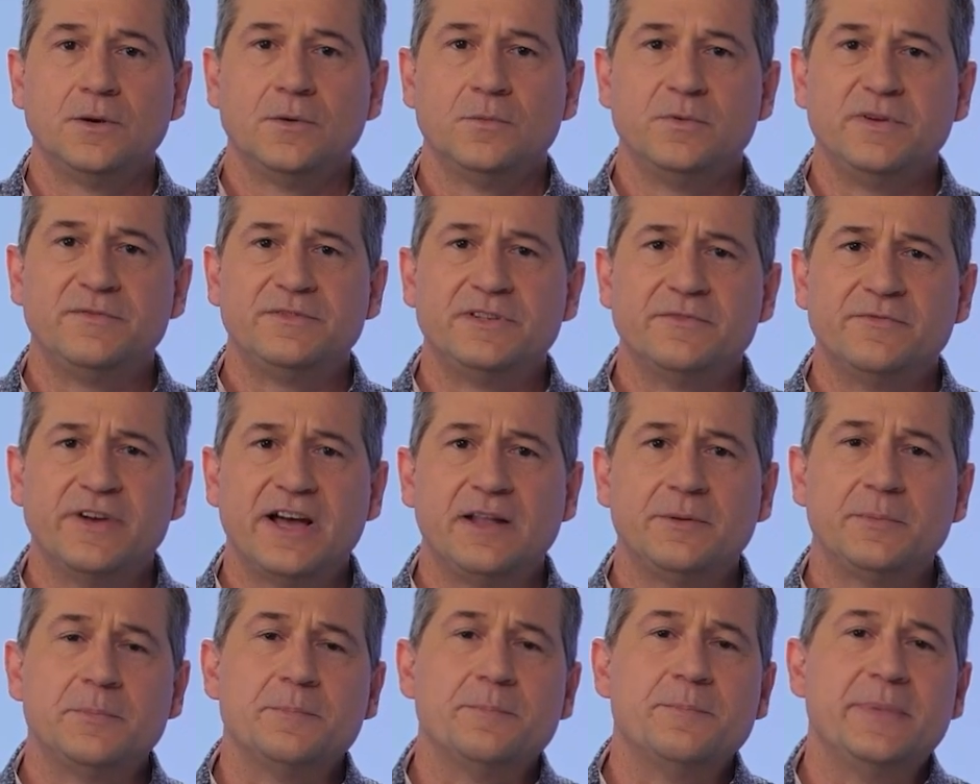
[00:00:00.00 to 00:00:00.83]
We've
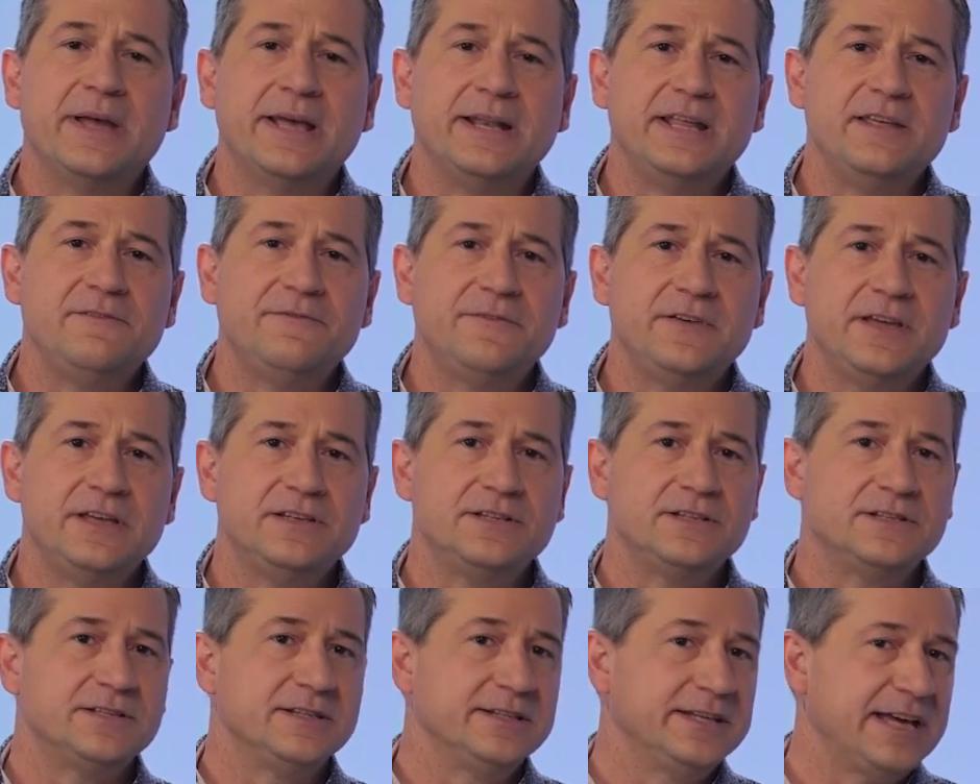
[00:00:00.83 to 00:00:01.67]
developed many
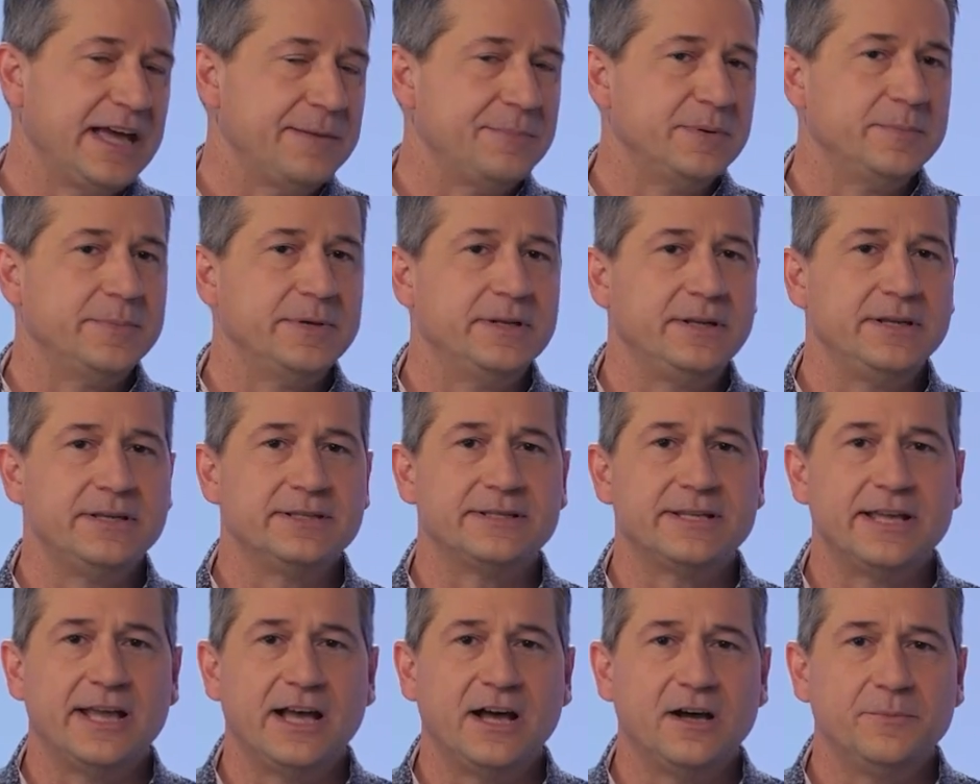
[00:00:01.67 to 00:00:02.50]
features and capabilities
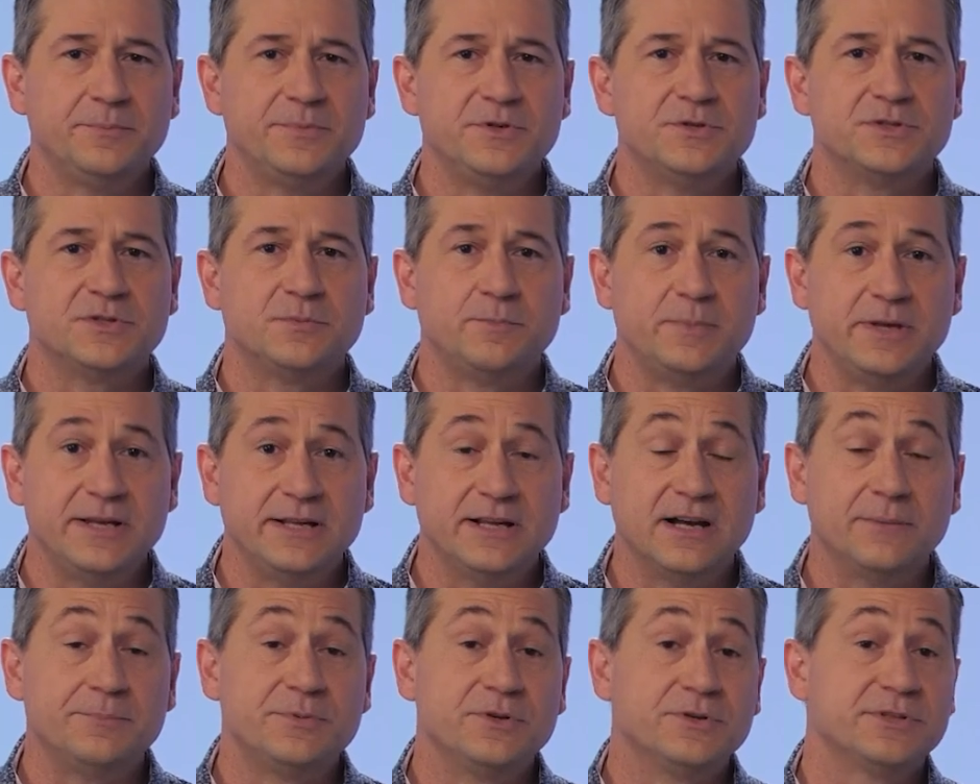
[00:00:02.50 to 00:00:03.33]
to help you
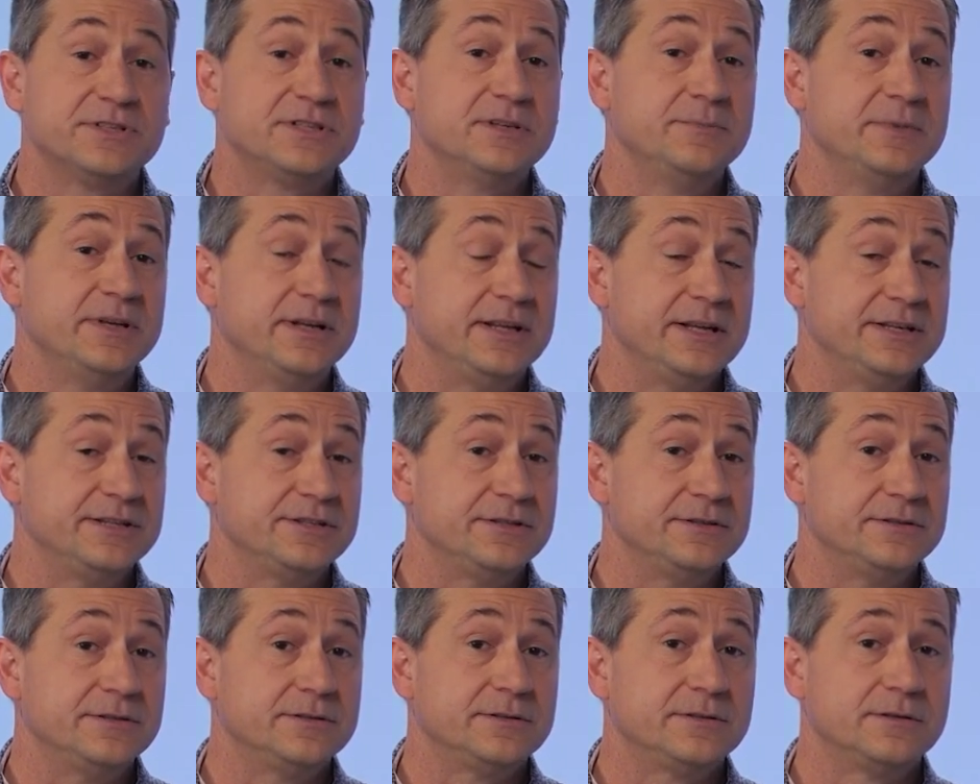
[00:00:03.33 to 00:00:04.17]
speed up your
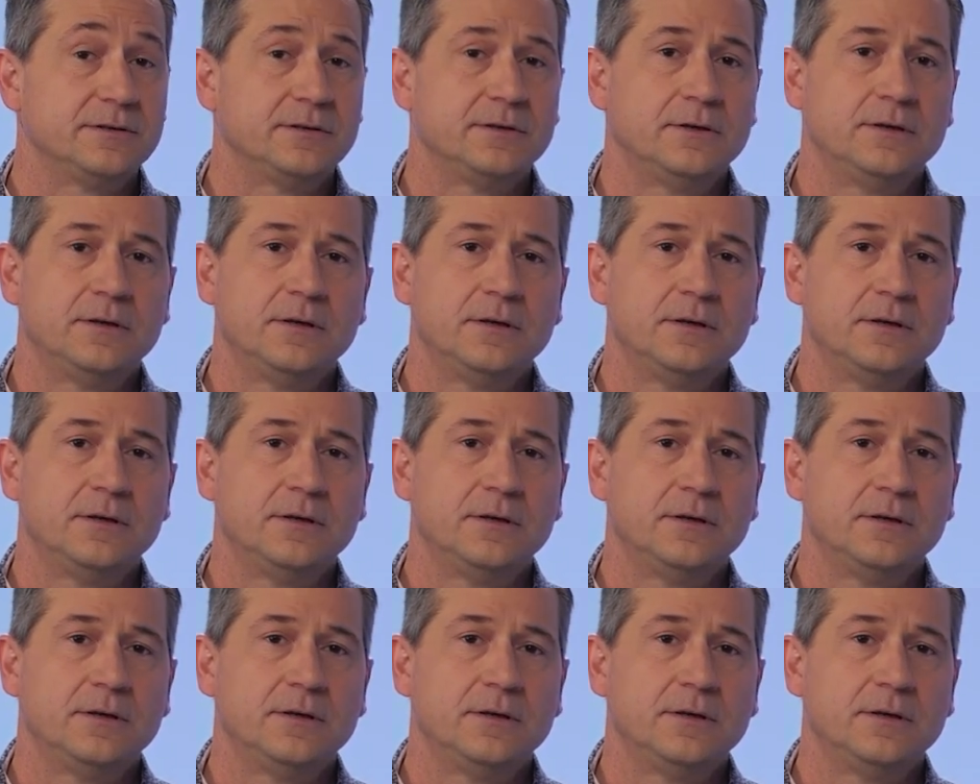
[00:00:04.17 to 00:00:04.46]
simulations.